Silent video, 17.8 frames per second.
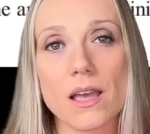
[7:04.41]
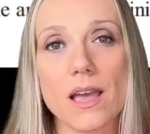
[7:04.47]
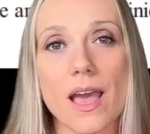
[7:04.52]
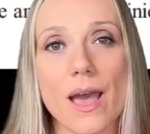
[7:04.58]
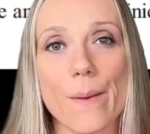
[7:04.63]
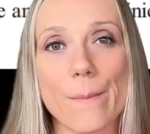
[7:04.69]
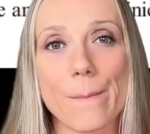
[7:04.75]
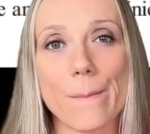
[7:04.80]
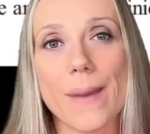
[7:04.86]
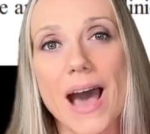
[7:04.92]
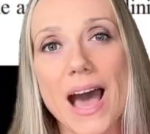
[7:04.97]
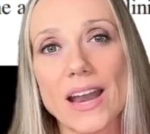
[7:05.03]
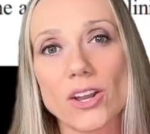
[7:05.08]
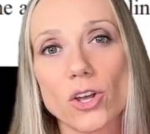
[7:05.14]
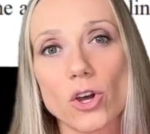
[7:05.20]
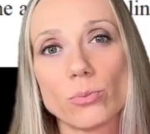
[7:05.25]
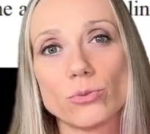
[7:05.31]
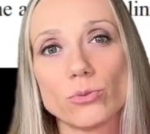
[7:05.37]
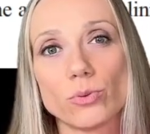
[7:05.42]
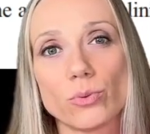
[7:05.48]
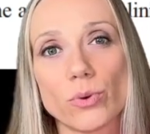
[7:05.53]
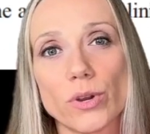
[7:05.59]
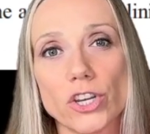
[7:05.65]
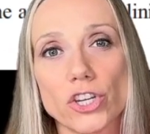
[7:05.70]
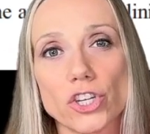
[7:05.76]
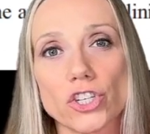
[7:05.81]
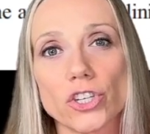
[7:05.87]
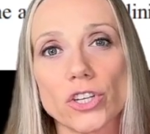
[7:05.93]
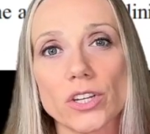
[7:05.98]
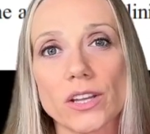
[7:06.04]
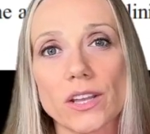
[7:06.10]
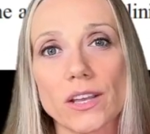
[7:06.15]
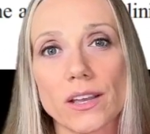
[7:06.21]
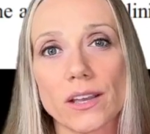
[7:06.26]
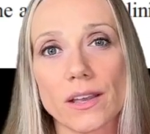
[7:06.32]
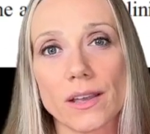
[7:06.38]
a bad obturation
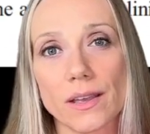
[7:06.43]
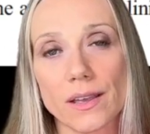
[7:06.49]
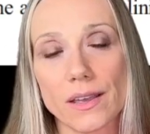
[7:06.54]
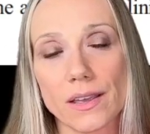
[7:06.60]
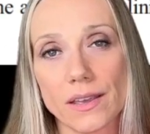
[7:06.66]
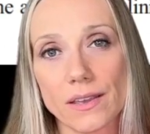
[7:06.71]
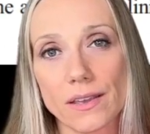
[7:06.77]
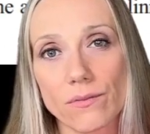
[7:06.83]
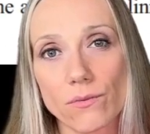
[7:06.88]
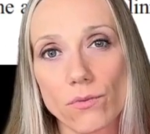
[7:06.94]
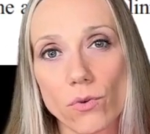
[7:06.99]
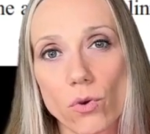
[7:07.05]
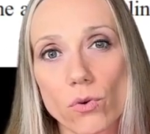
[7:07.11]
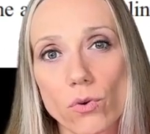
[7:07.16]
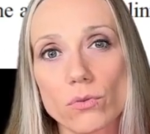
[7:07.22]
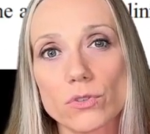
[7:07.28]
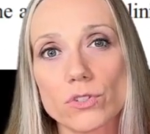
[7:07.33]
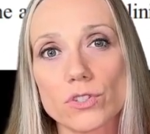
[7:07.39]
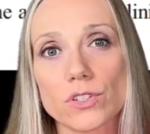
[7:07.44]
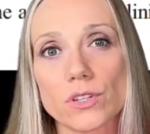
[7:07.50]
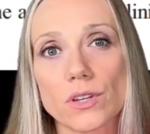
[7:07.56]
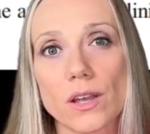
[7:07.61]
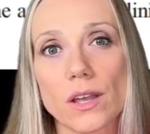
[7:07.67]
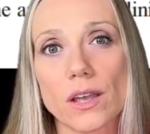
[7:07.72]
involves